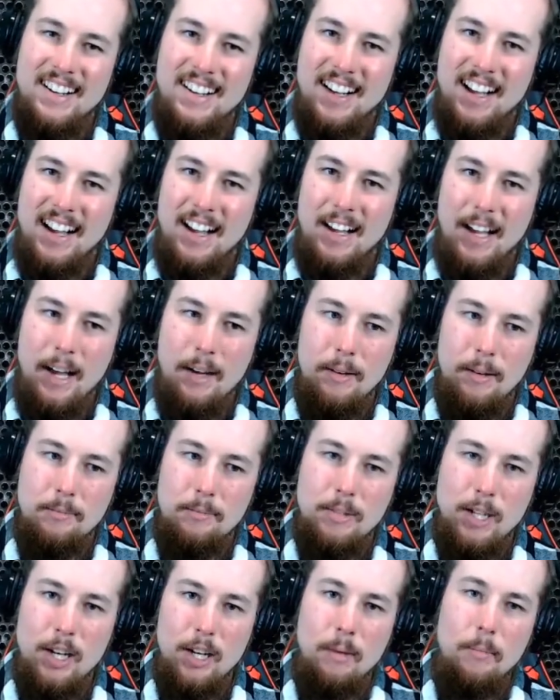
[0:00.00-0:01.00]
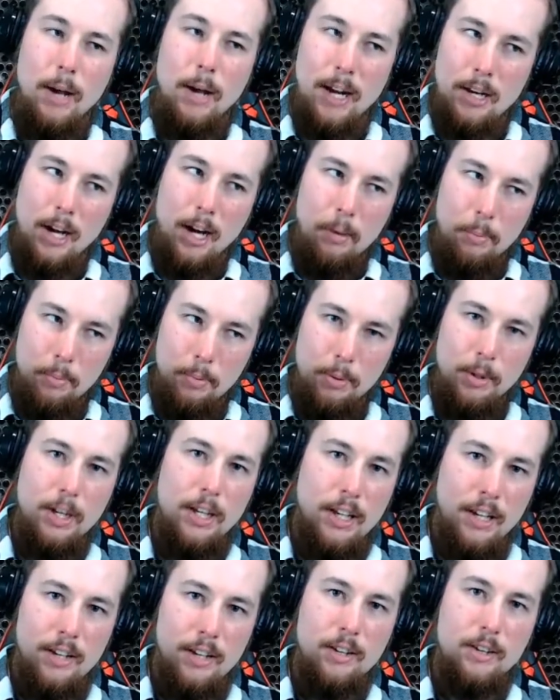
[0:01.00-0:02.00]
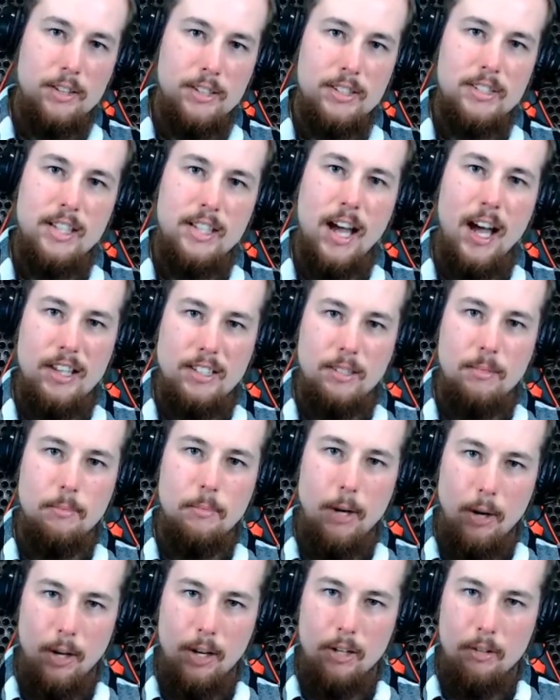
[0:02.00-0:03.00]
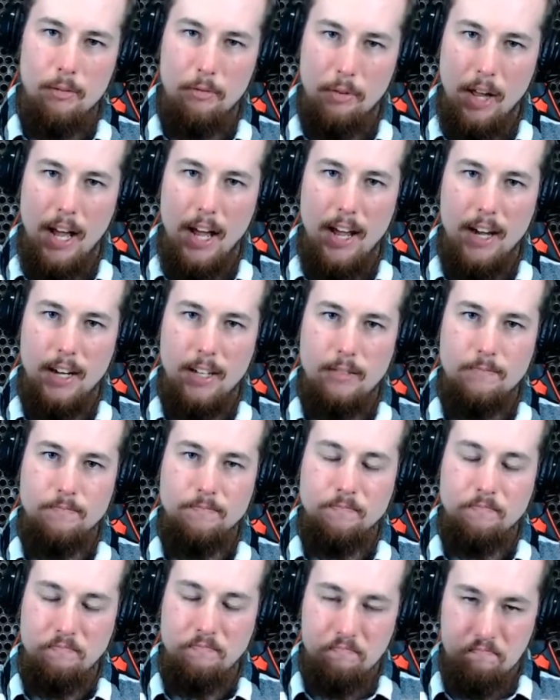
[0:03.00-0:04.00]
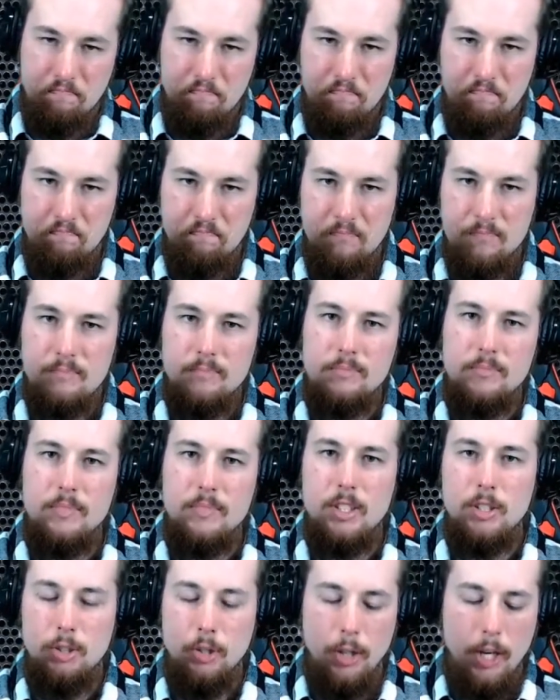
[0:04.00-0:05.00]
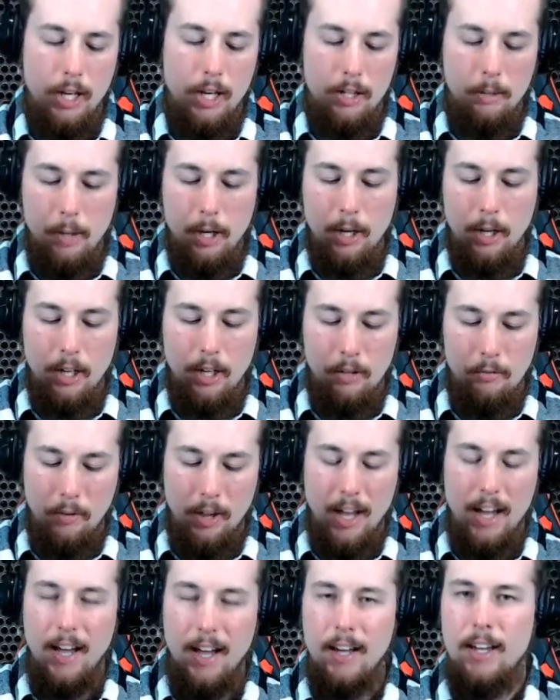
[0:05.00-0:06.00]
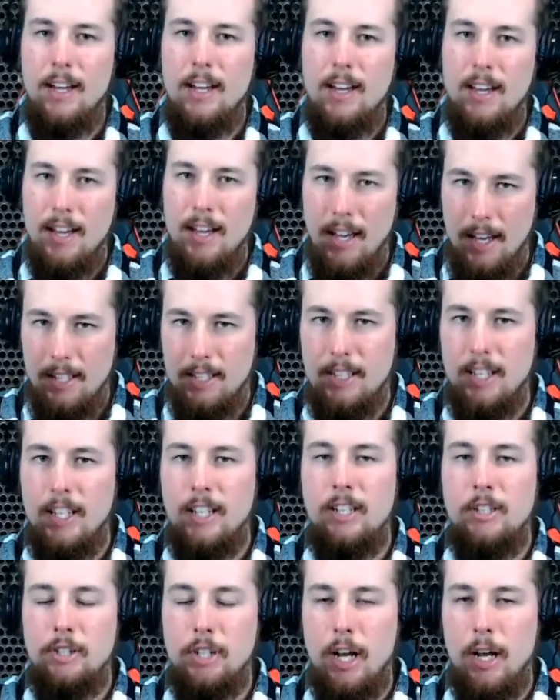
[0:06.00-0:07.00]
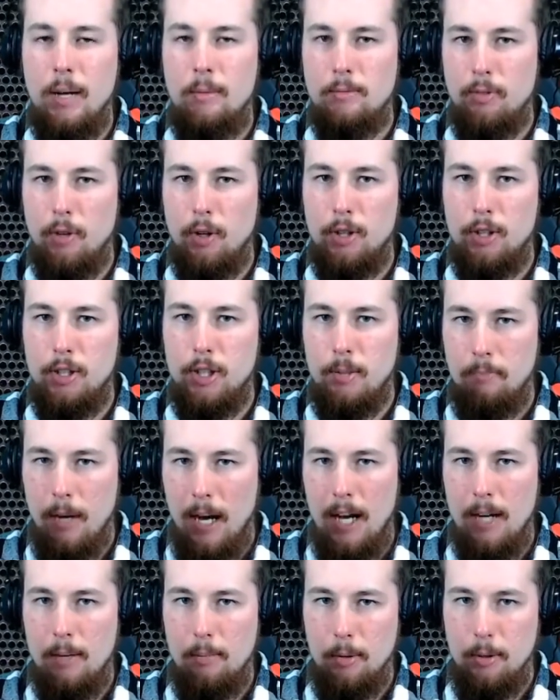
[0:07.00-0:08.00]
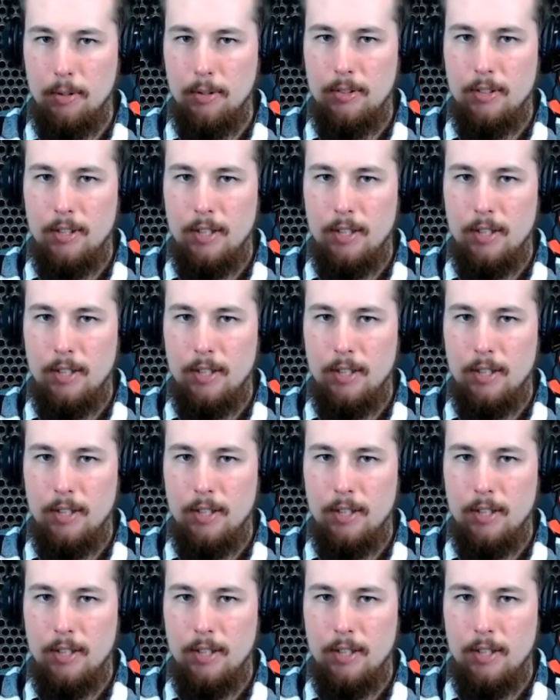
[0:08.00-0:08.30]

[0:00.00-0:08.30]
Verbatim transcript: But uh, I, am talking about a, a pretty good size American flag. So you got an American flag, a King James Version Bible,